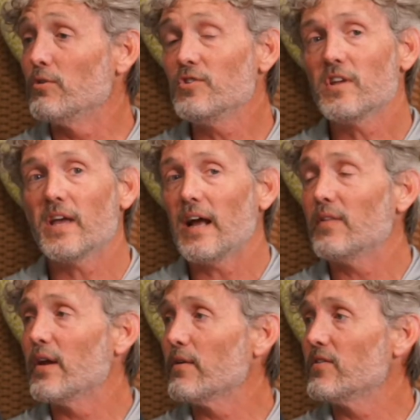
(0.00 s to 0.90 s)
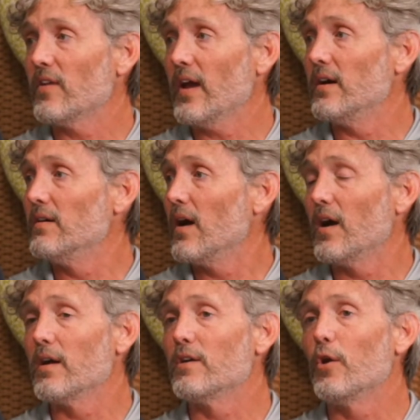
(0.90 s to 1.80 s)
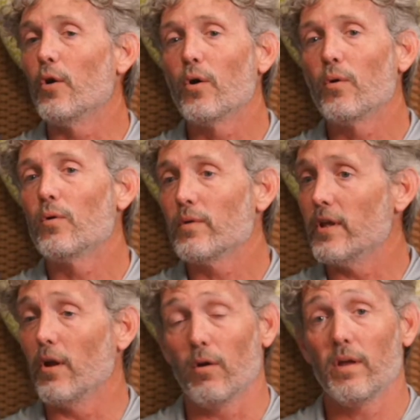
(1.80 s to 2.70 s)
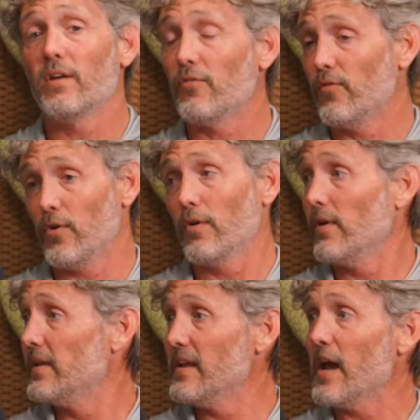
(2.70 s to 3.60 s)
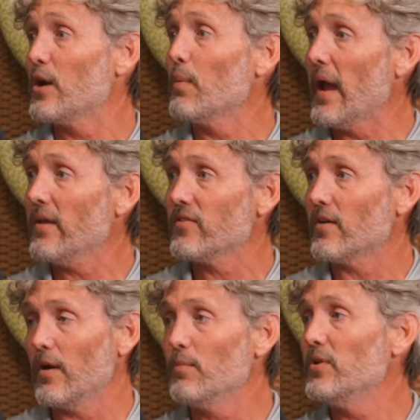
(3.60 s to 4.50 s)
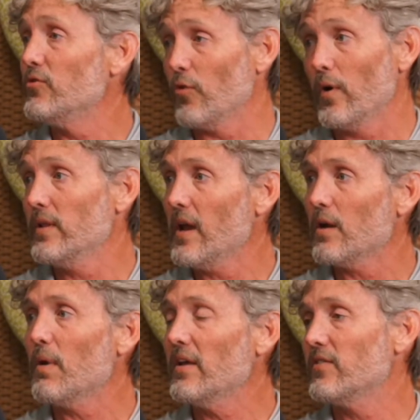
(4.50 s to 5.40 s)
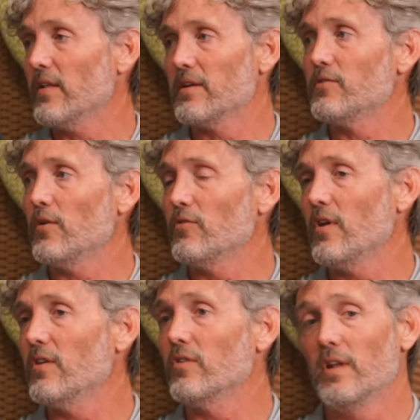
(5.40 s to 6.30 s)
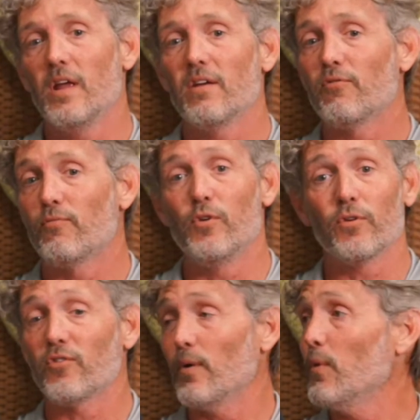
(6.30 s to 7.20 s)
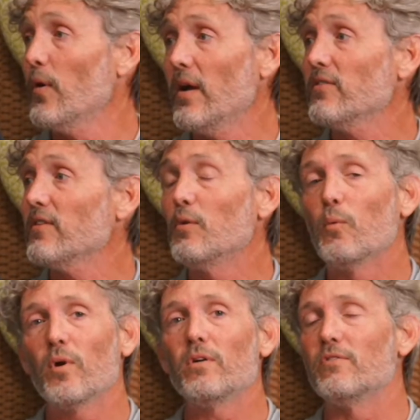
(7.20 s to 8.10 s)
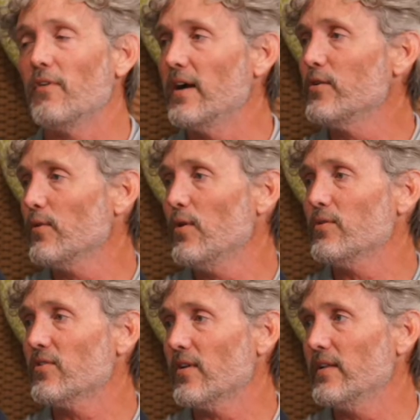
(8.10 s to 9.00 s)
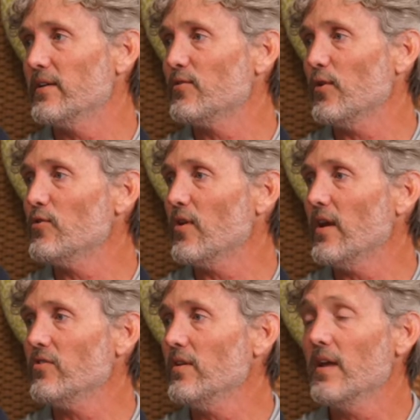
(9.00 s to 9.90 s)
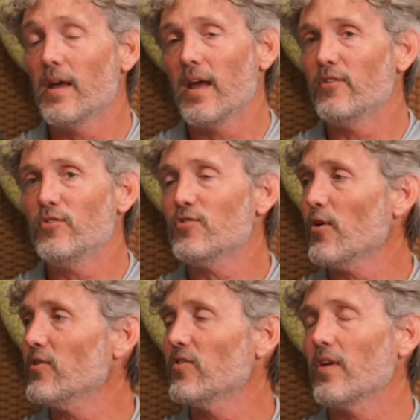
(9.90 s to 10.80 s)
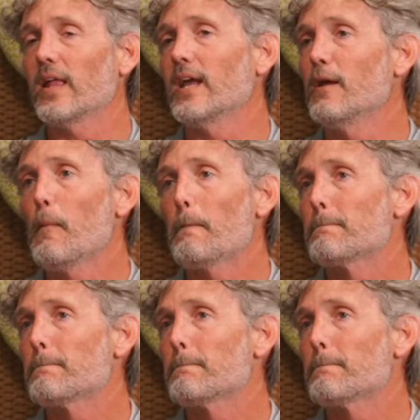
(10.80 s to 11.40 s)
Just get out there and sail. Go, if you're in the Outer Banks, come and join the Outer Banks Sailing Association. If you're somewhere else in the world, find your local sailing association and just start sailing.